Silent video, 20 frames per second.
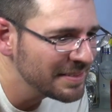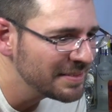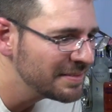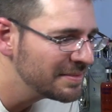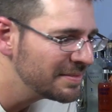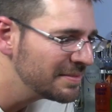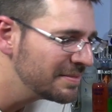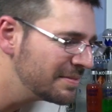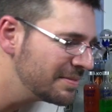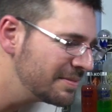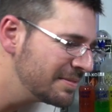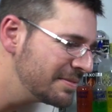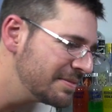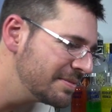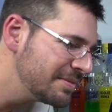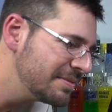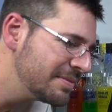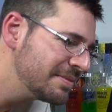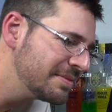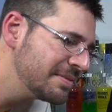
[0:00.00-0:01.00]

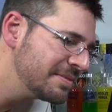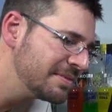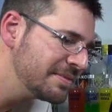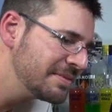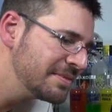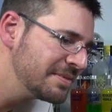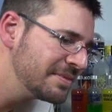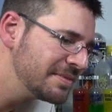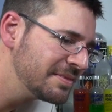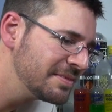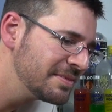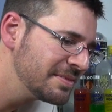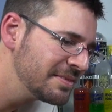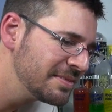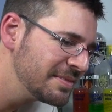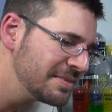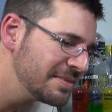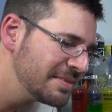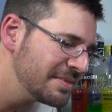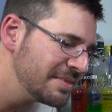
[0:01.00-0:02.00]

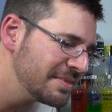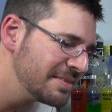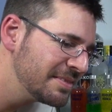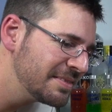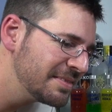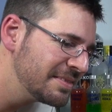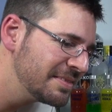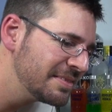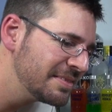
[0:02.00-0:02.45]
(silent)